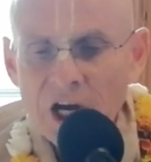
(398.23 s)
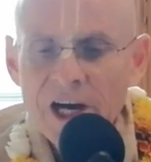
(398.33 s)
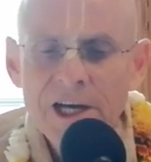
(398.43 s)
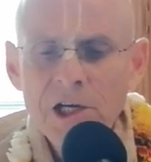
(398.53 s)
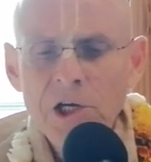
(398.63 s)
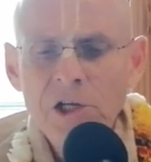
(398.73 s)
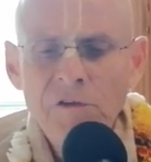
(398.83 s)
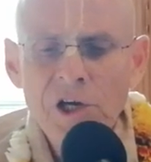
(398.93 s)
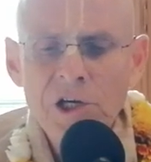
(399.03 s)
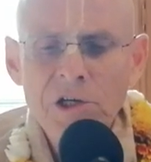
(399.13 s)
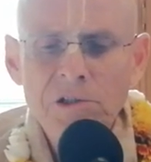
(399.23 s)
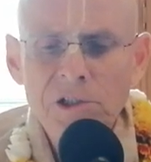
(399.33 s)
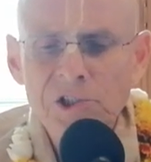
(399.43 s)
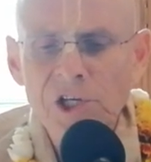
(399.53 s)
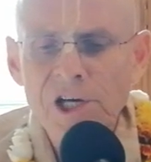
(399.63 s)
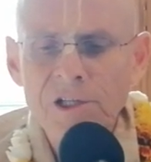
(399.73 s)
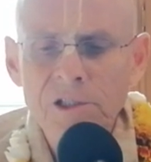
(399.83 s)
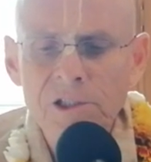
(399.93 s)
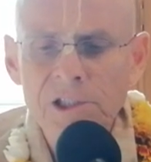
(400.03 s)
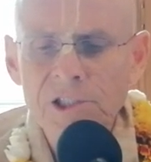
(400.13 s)
Jai Advaita
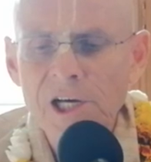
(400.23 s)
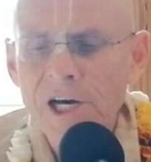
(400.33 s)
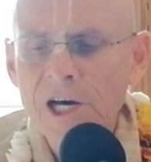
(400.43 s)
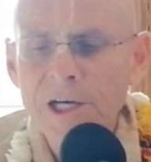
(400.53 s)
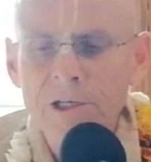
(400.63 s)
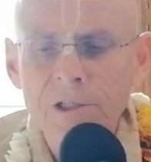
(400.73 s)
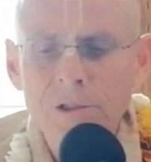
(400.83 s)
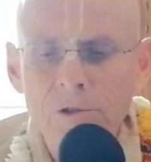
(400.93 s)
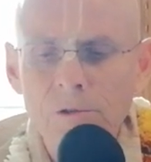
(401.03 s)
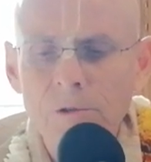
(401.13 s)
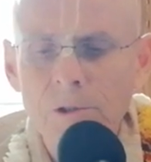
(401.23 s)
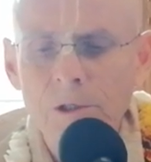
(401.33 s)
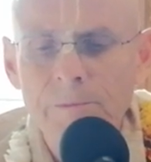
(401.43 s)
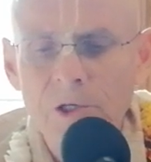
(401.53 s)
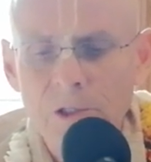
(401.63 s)
Chandra Jaya Gora